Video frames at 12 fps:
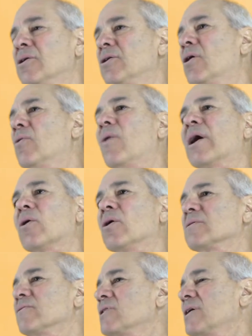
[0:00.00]
You don't want to
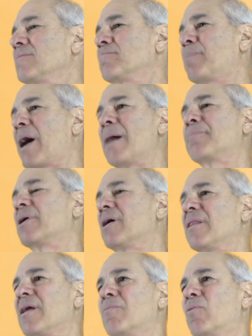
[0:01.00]
all of a sudden pop it
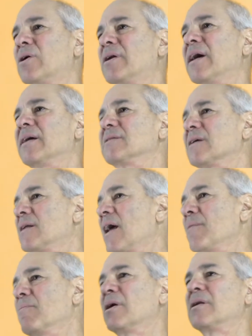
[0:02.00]
on them one day saying,
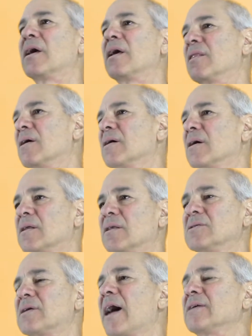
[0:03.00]
hey, Monday
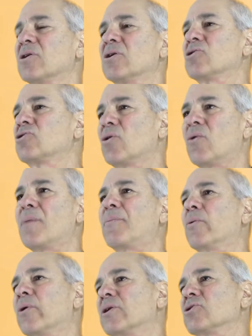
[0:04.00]
these guys are going to show
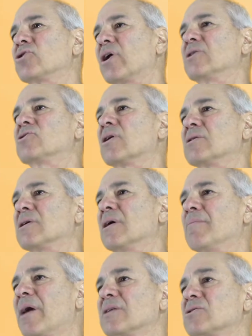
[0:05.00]
up and we're going to change our
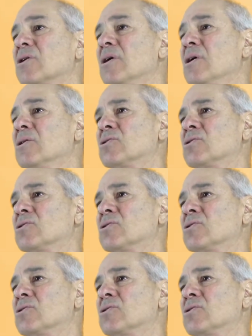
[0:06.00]
DMS.